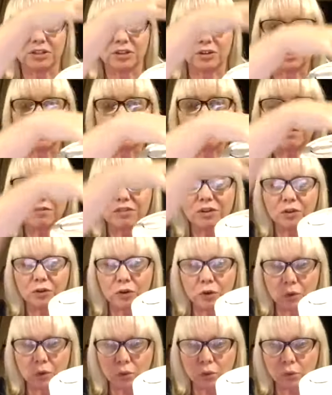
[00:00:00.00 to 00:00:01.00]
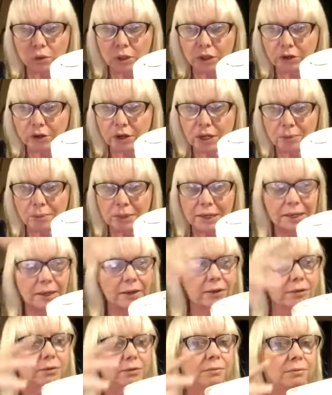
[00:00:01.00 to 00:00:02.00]
And you can feel the cool air coming
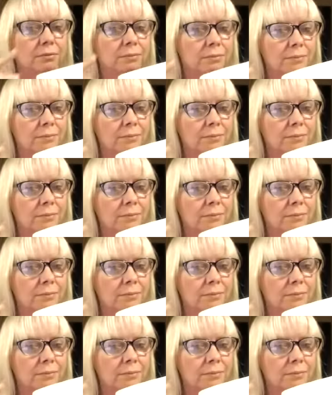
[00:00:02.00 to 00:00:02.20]
out